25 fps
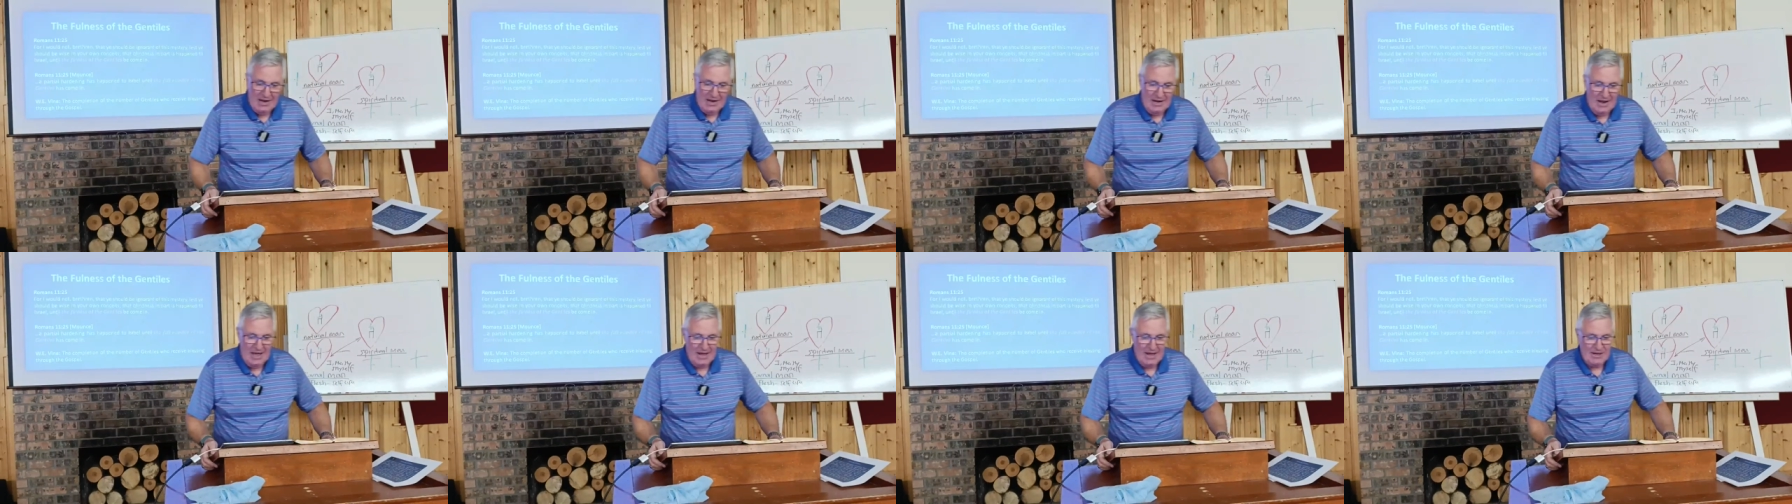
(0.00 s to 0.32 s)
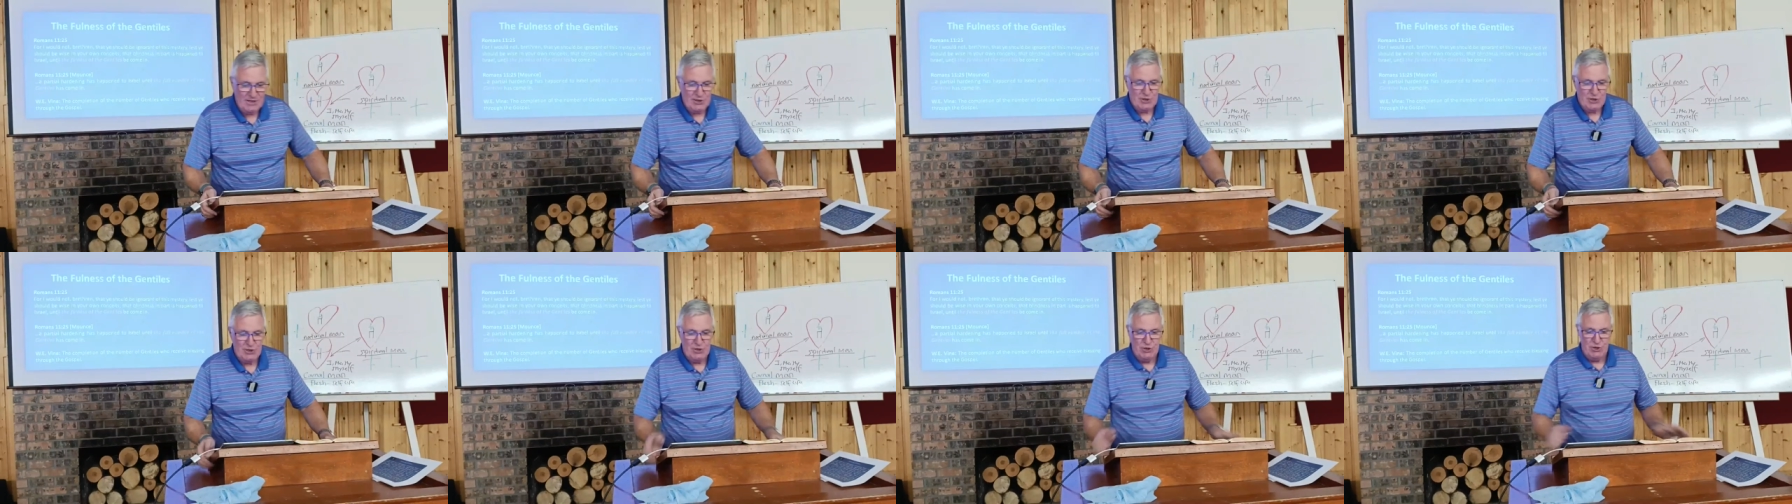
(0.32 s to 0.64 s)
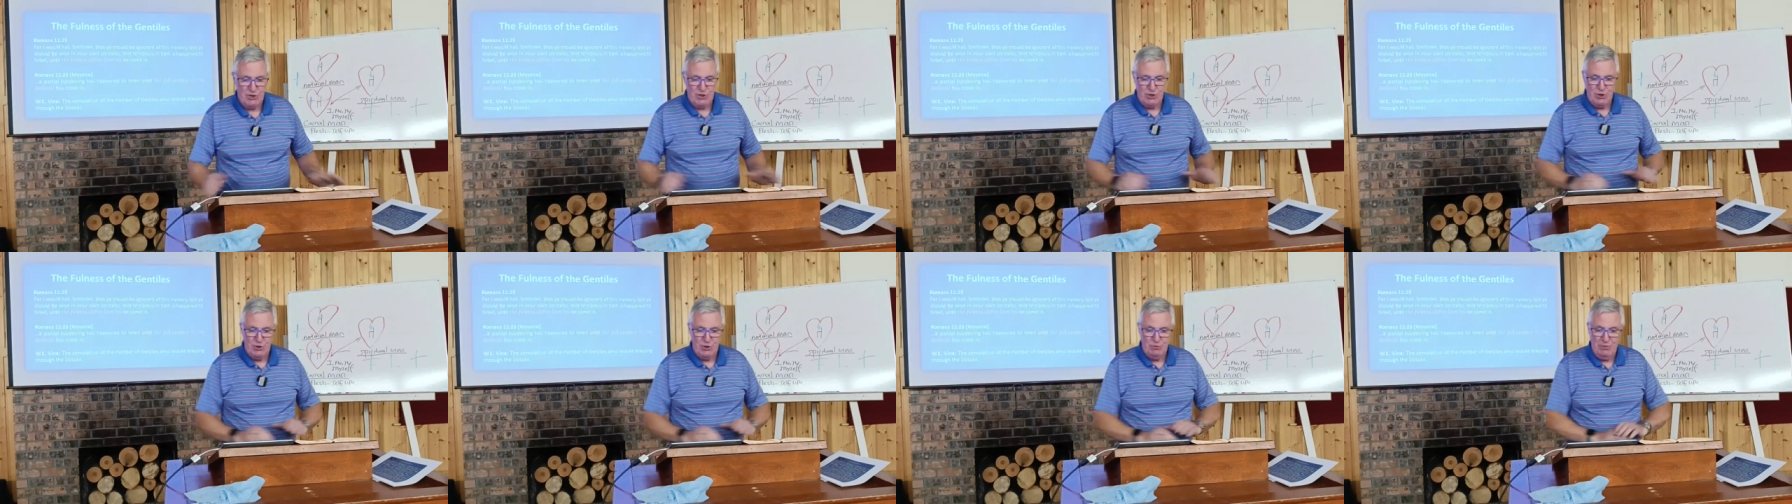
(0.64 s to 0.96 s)
lest you
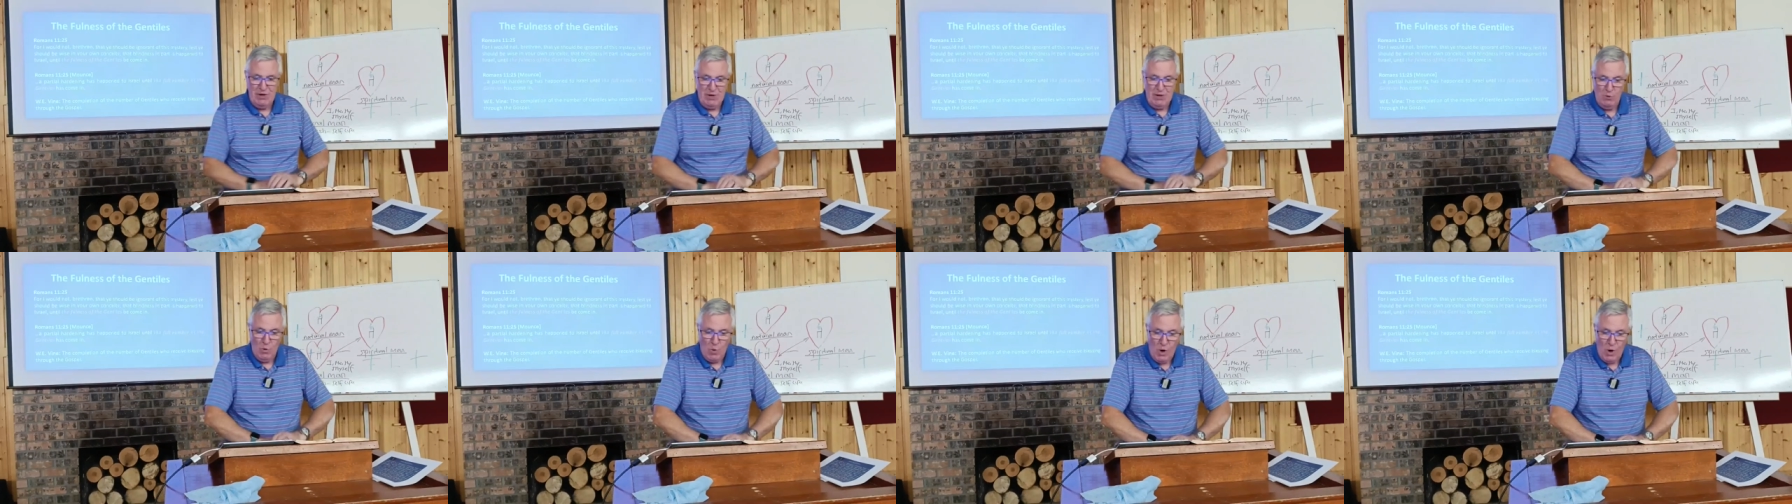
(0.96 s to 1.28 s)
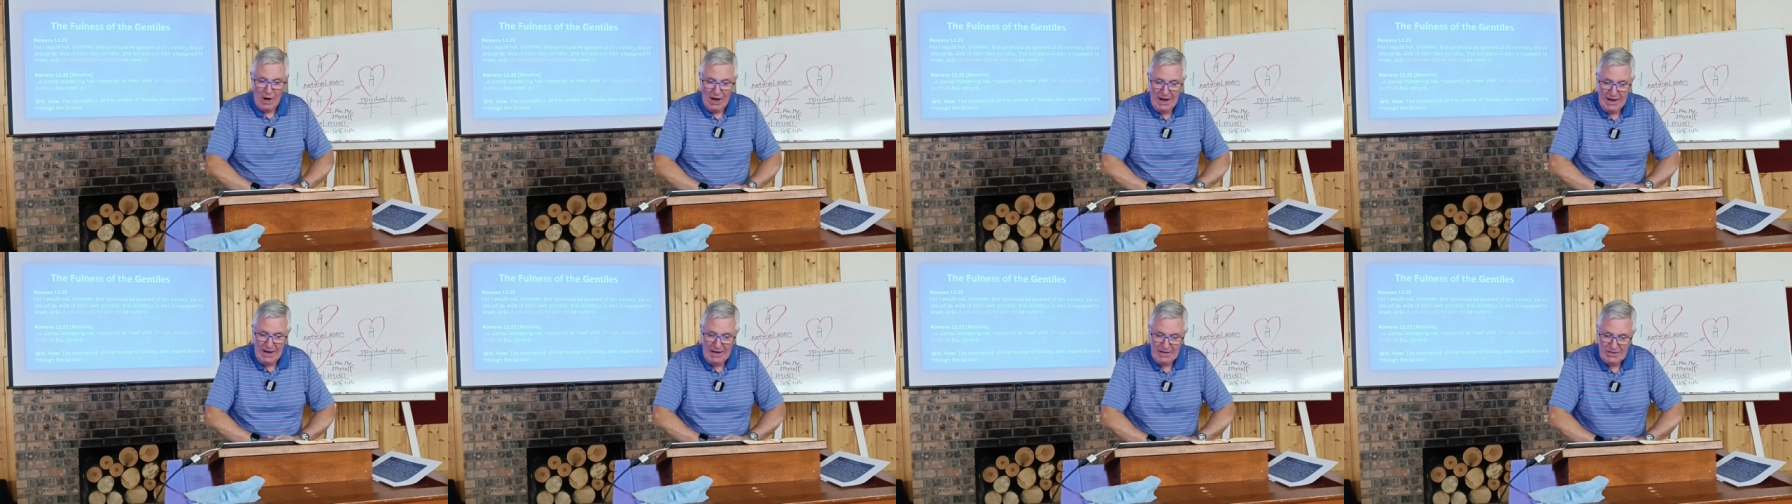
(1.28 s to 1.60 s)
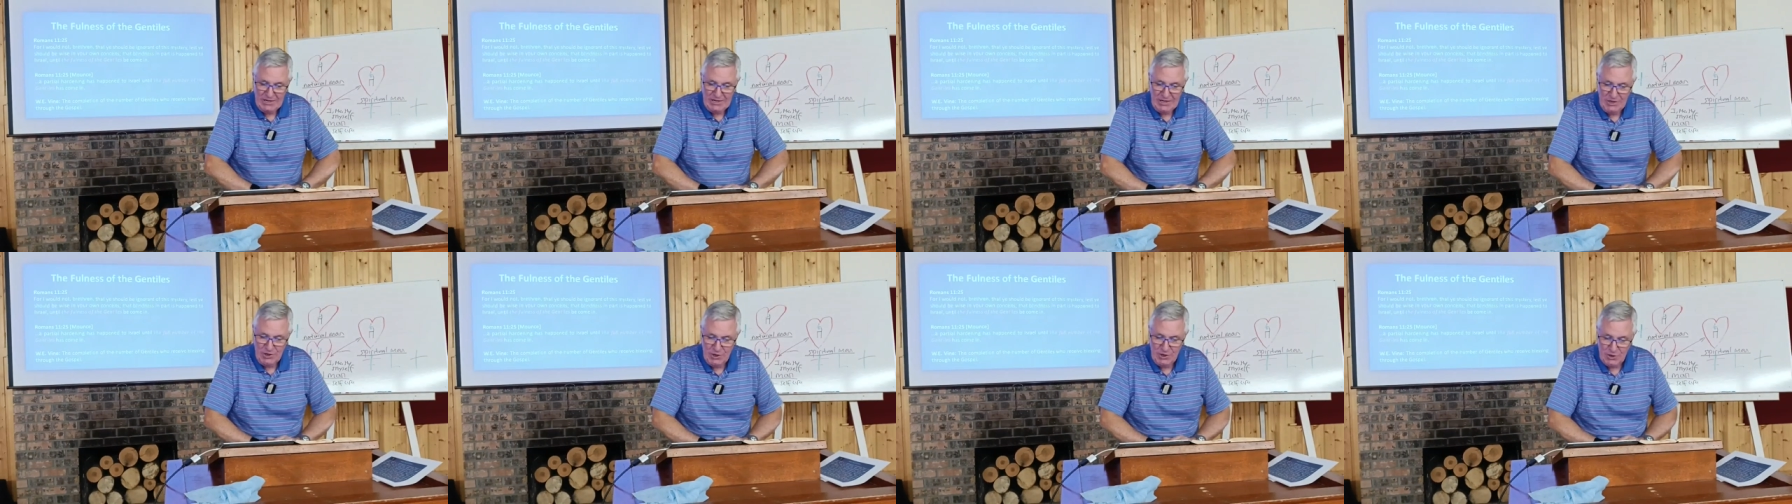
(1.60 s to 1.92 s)
should be
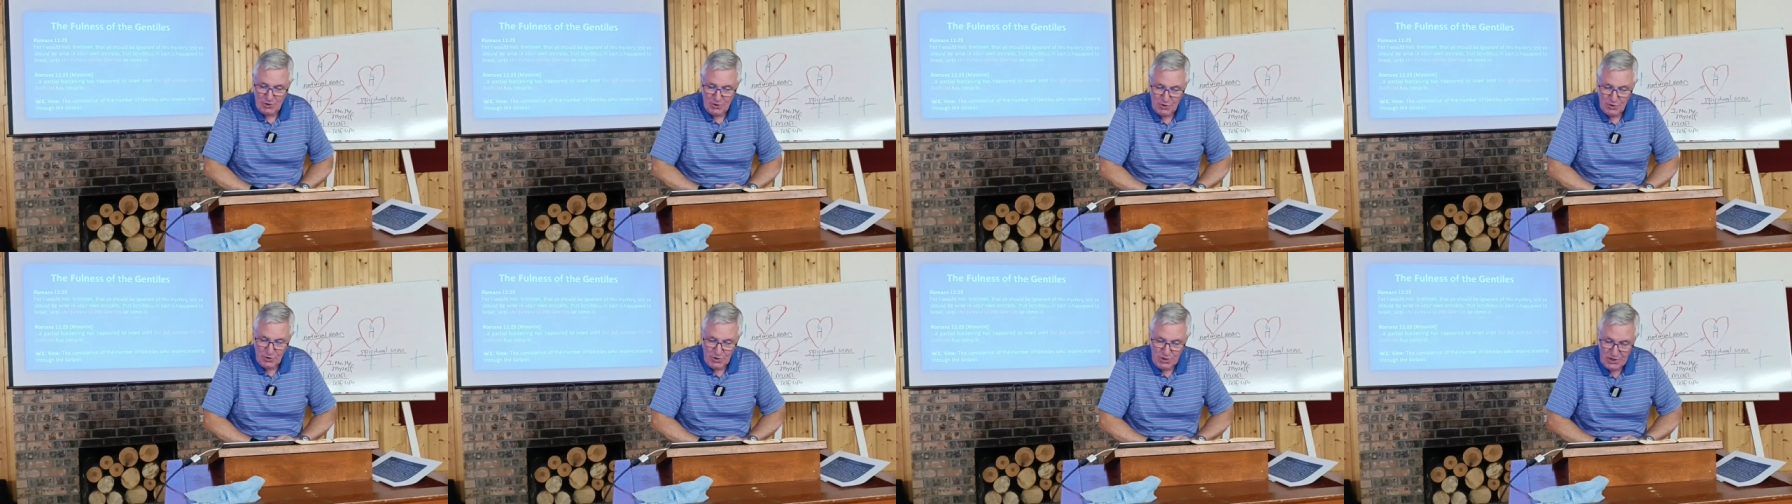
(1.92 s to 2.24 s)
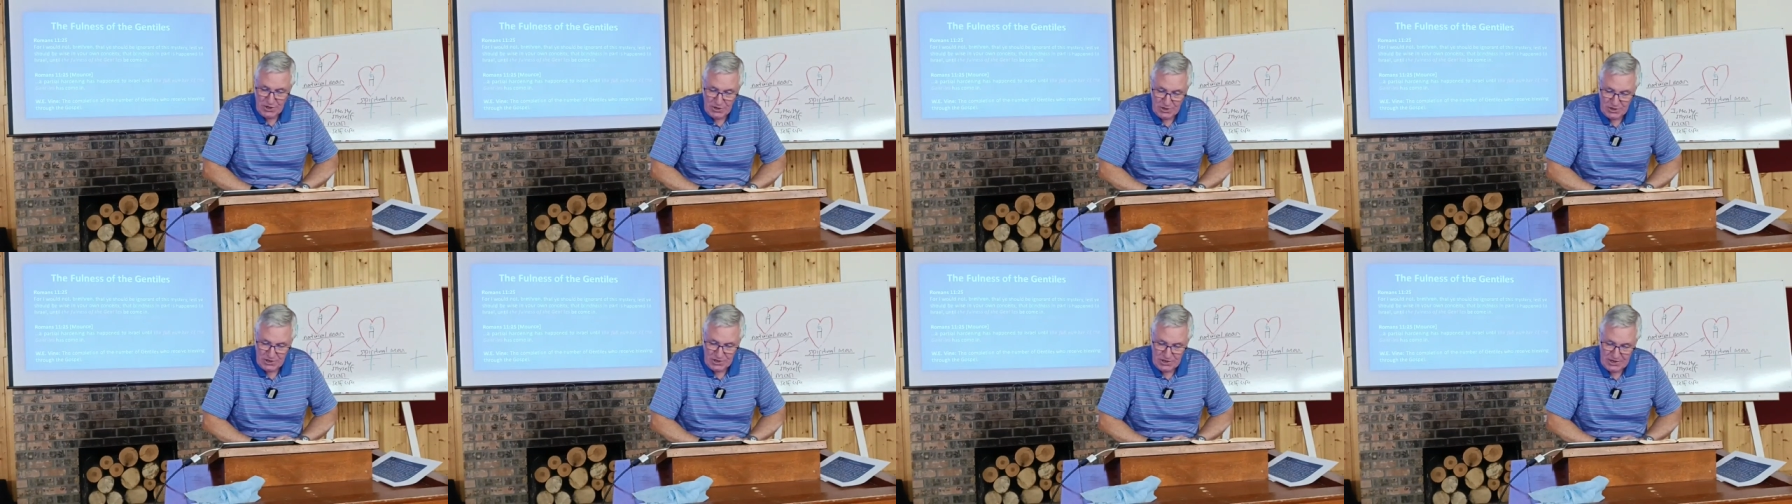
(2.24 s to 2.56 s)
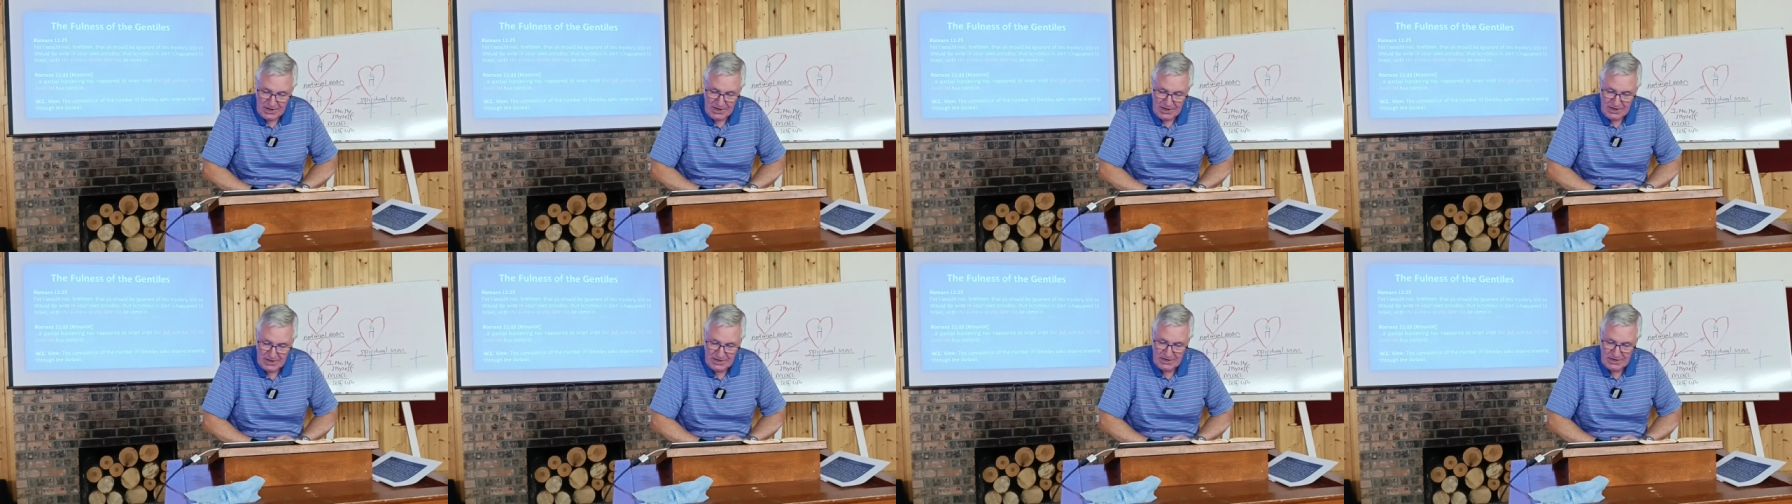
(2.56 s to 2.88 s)
wise in your own
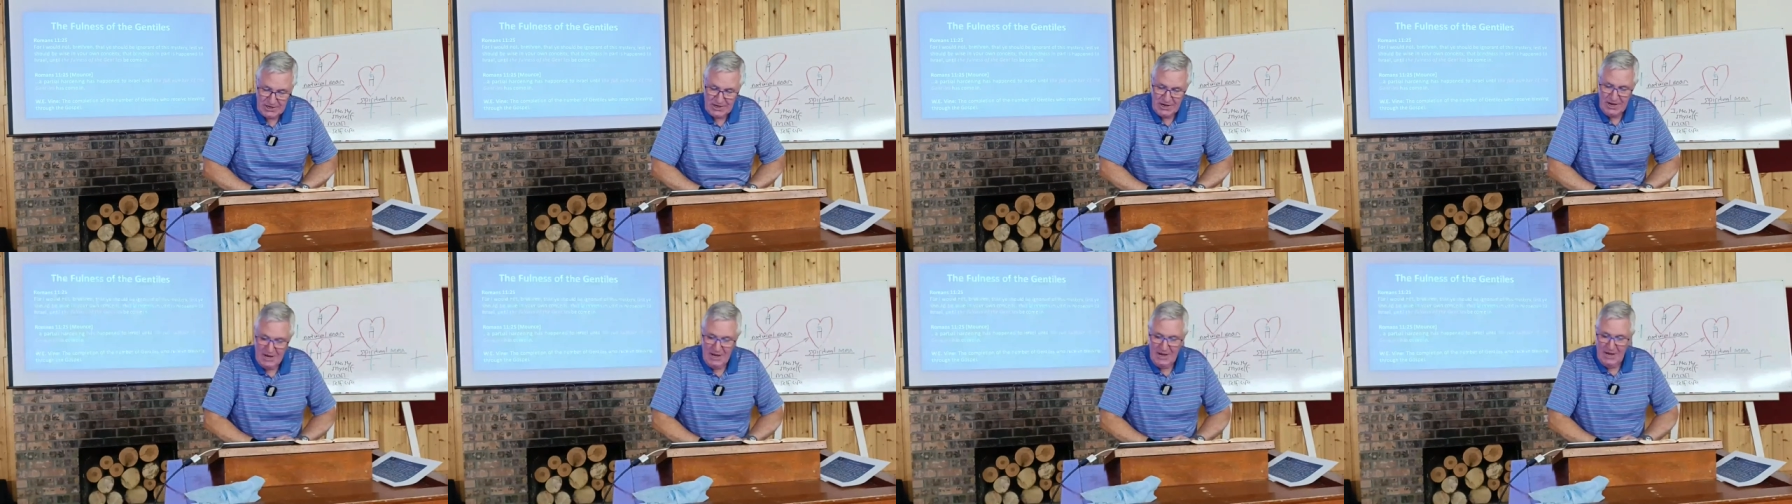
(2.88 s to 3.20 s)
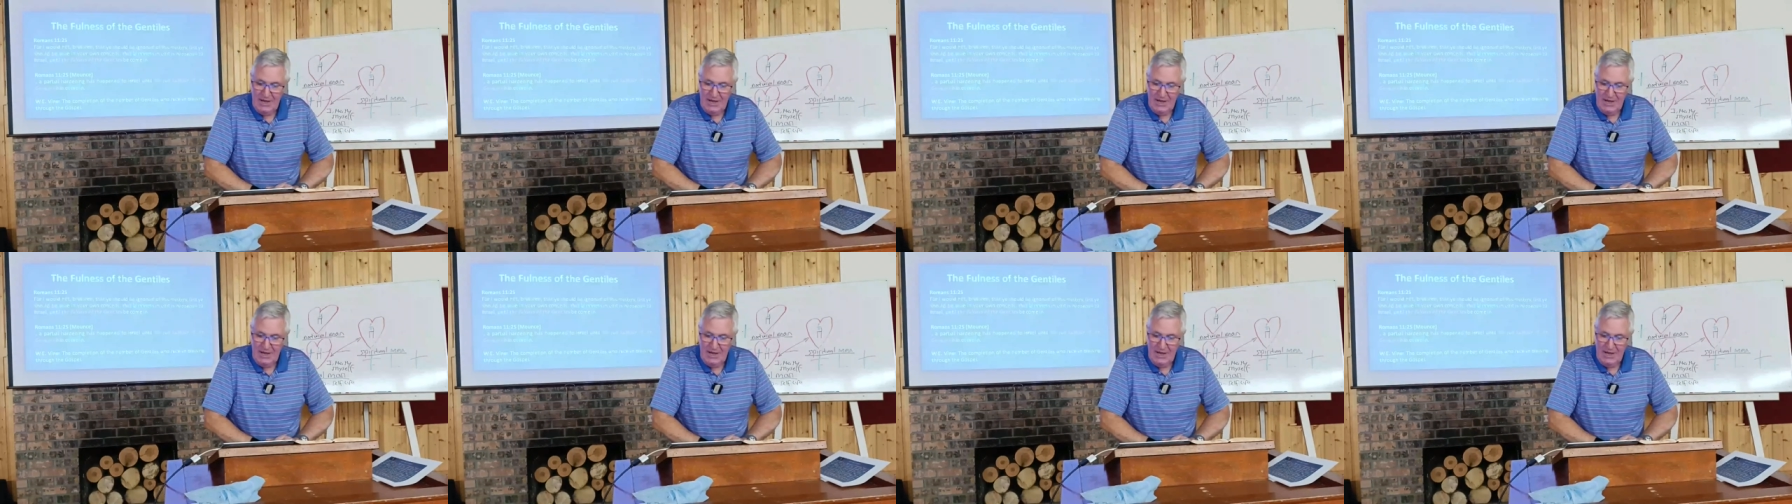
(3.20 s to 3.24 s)
conceits,